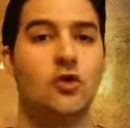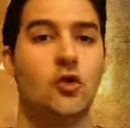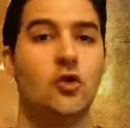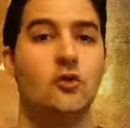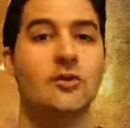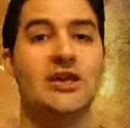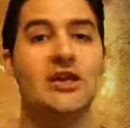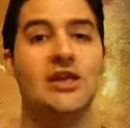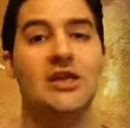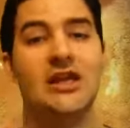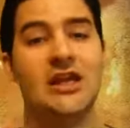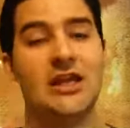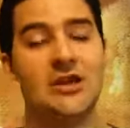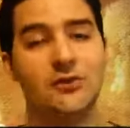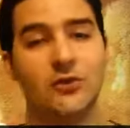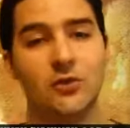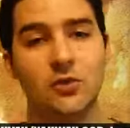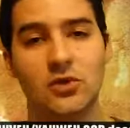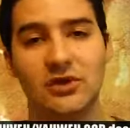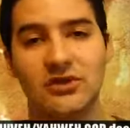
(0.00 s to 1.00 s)
whom he
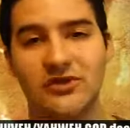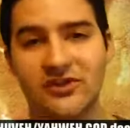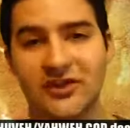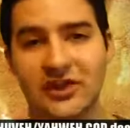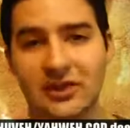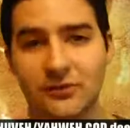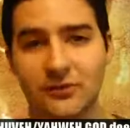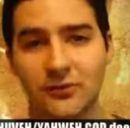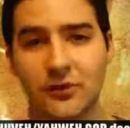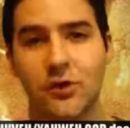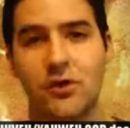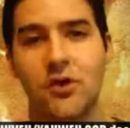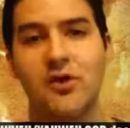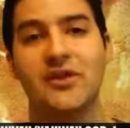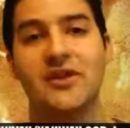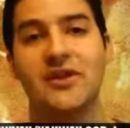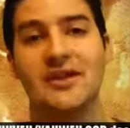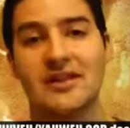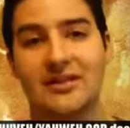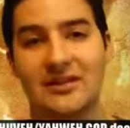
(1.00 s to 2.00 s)
even would send
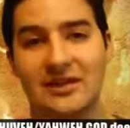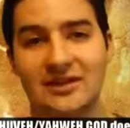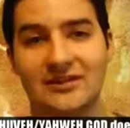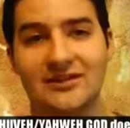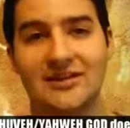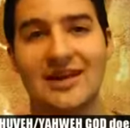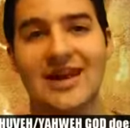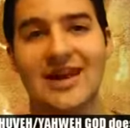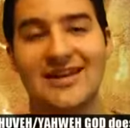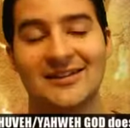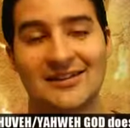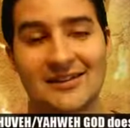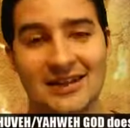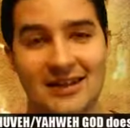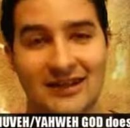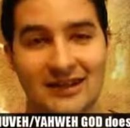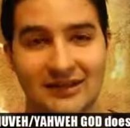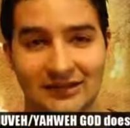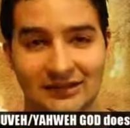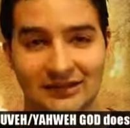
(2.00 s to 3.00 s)
forth in these last
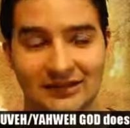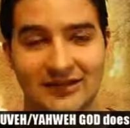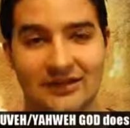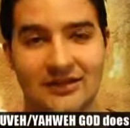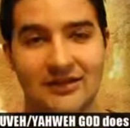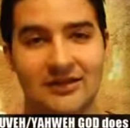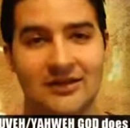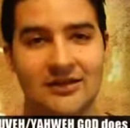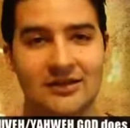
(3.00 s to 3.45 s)
days,